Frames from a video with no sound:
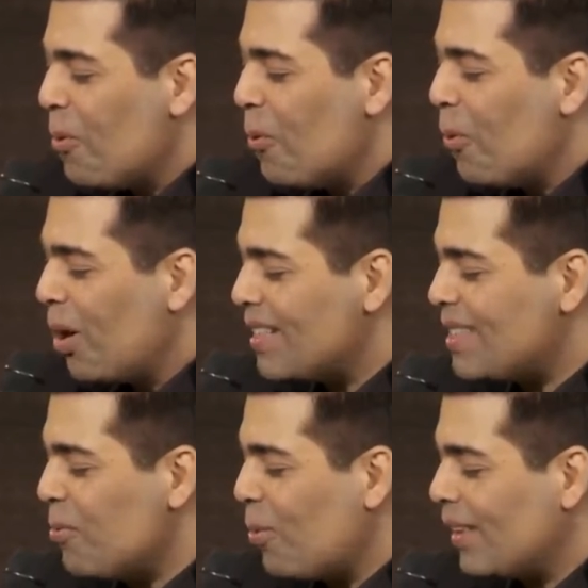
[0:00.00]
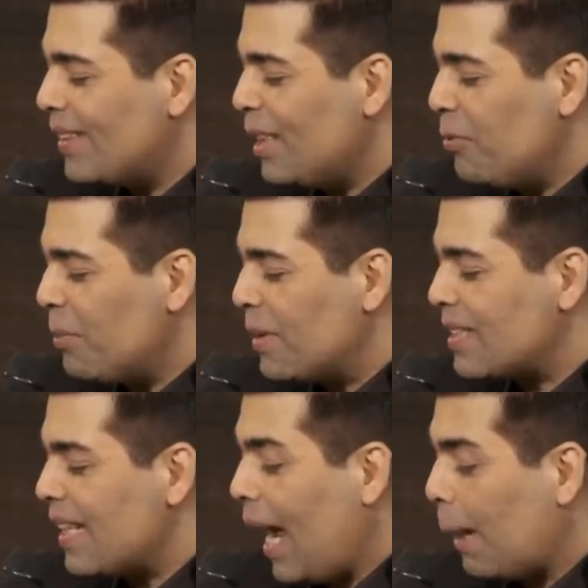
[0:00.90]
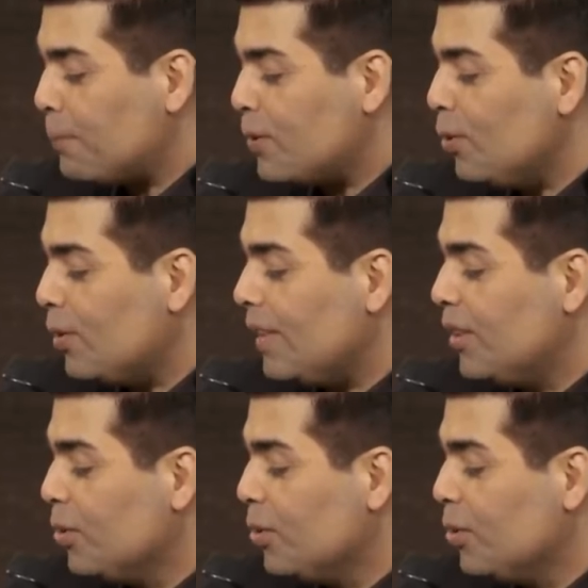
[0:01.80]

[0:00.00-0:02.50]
What is the one thing we must absolutely